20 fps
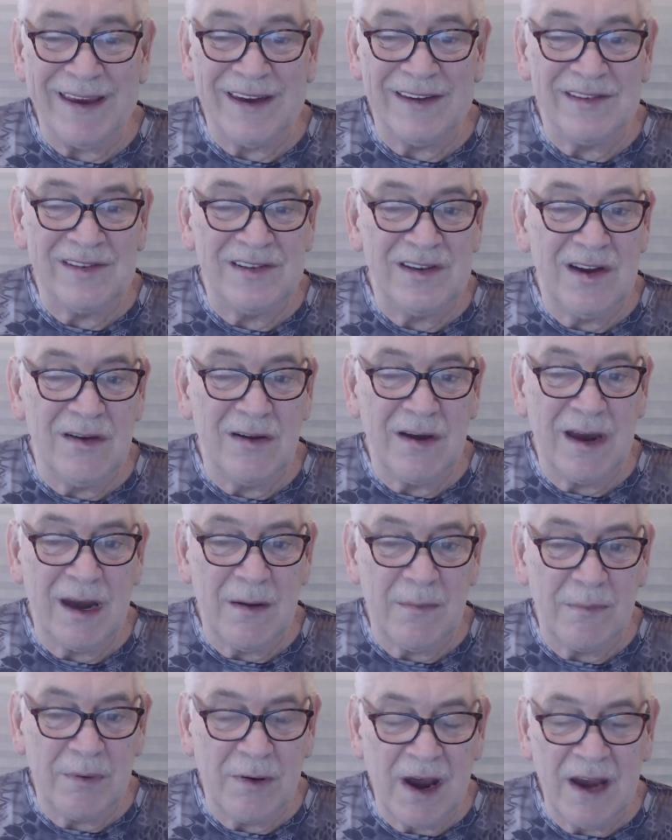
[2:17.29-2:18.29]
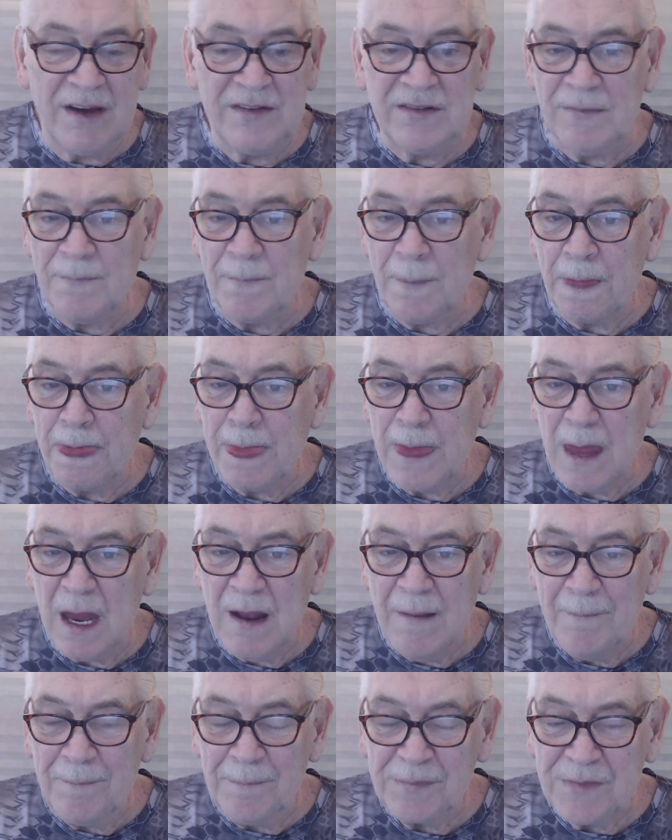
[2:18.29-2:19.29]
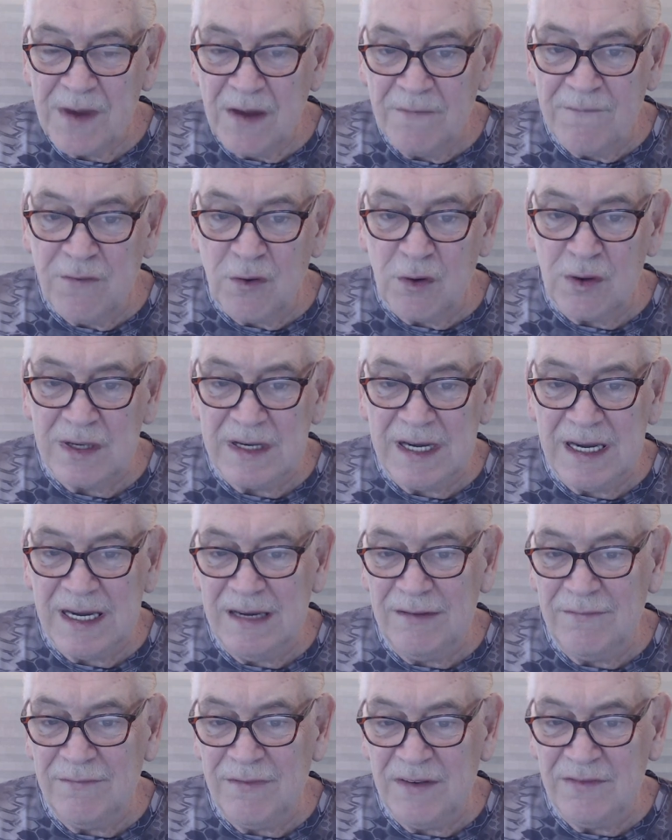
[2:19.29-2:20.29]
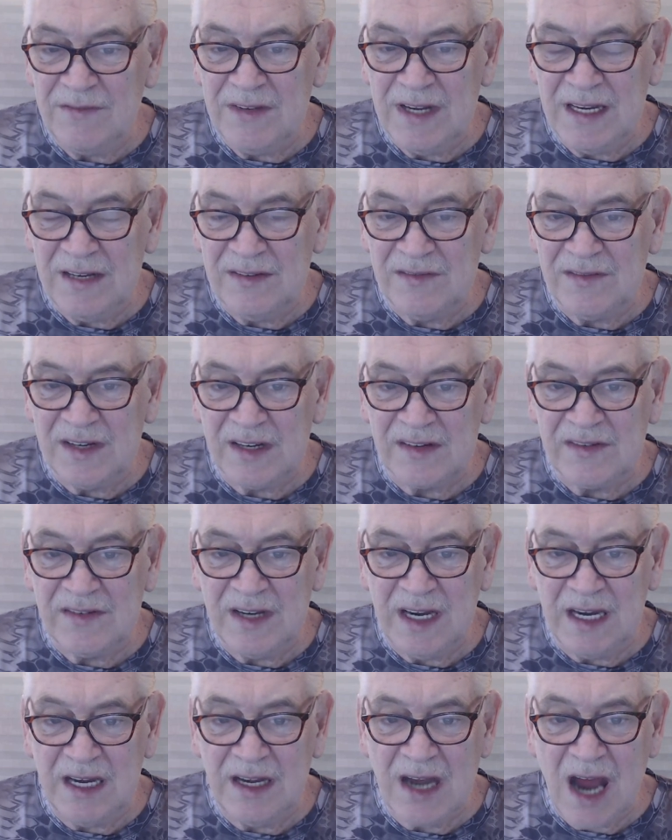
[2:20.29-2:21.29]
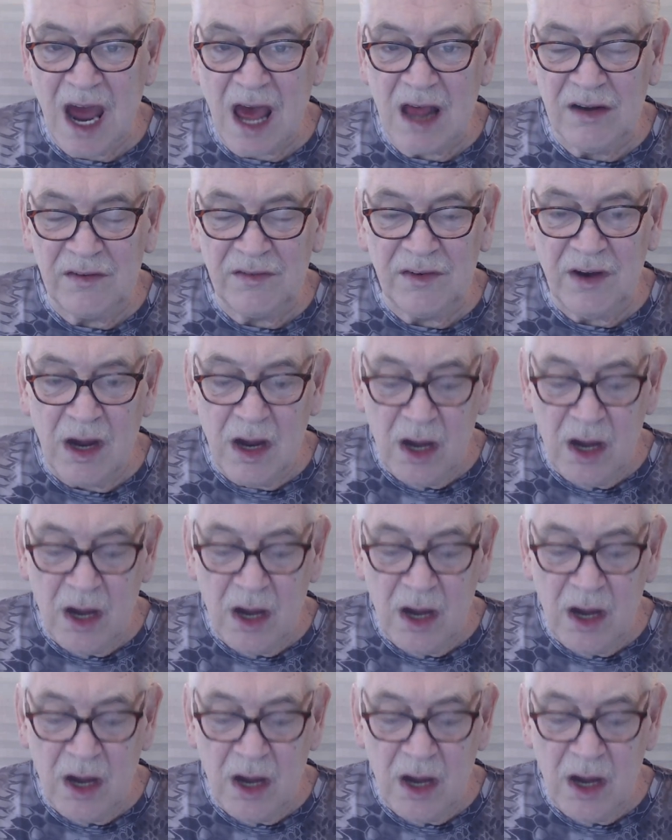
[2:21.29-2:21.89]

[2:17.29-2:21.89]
could still get a price 14 15 16 dollars